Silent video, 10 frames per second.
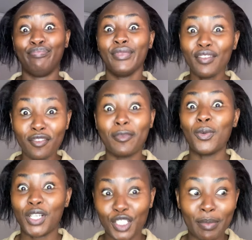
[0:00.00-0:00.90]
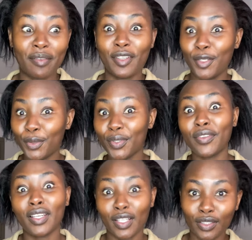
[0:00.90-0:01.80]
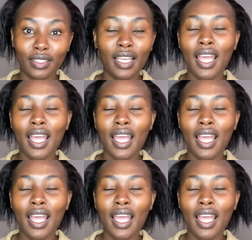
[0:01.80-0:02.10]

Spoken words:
If you've been watching my videos for the last